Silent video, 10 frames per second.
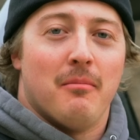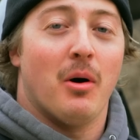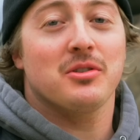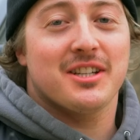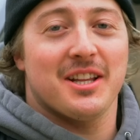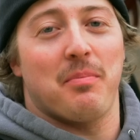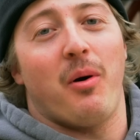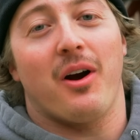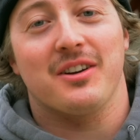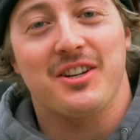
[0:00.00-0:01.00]
Most of the
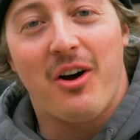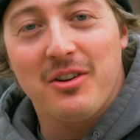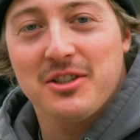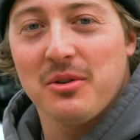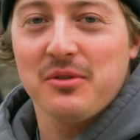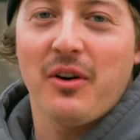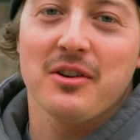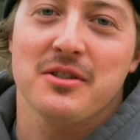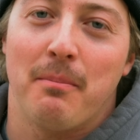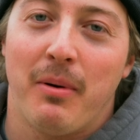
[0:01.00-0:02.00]
parts also, as far
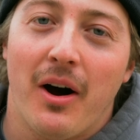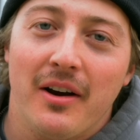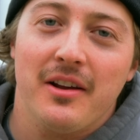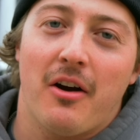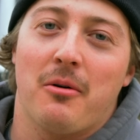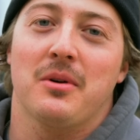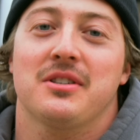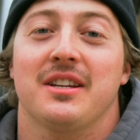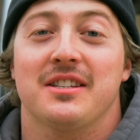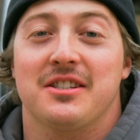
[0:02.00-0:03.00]
as the body armor
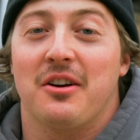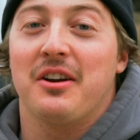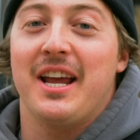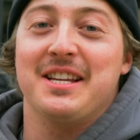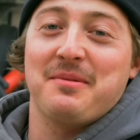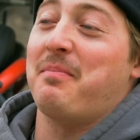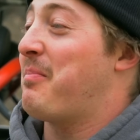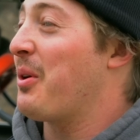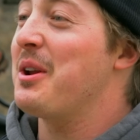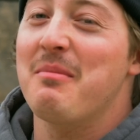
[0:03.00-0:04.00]
is concerned, is
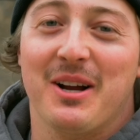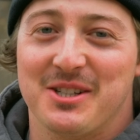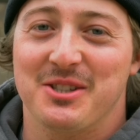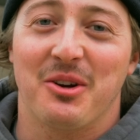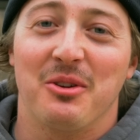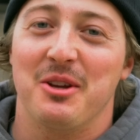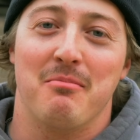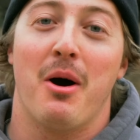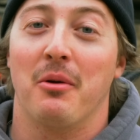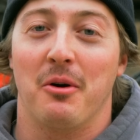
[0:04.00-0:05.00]
pretty much solely
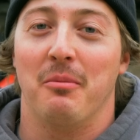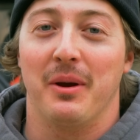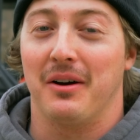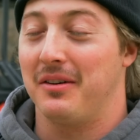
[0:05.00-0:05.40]
Moto built.